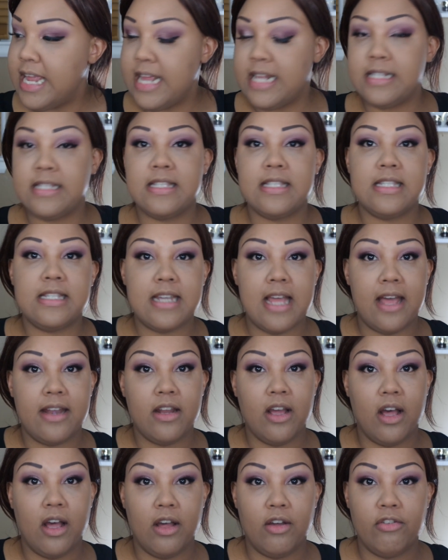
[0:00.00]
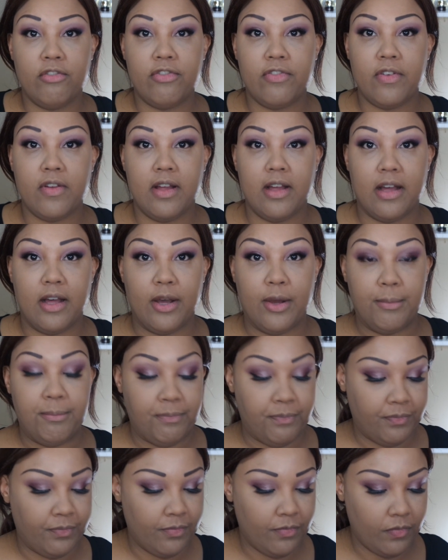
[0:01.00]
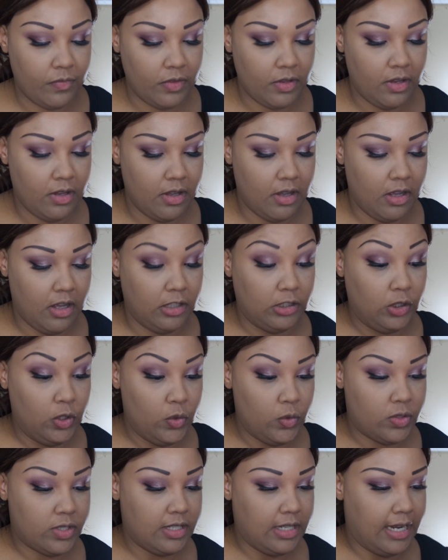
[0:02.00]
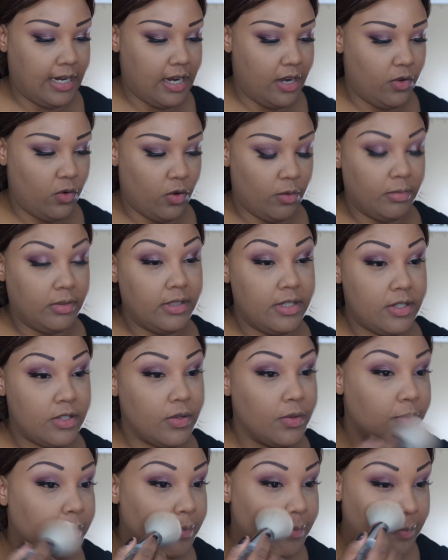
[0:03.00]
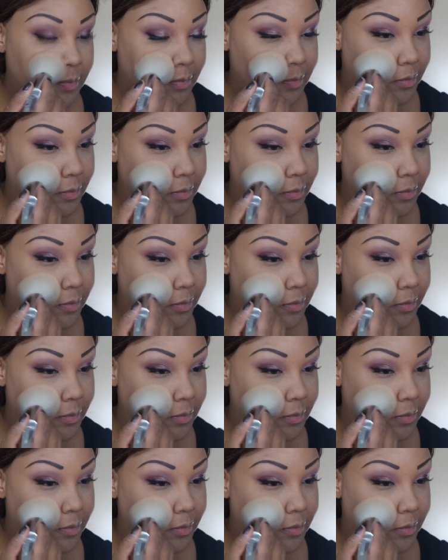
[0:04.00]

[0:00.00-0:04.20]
instead of a loose like I normally do.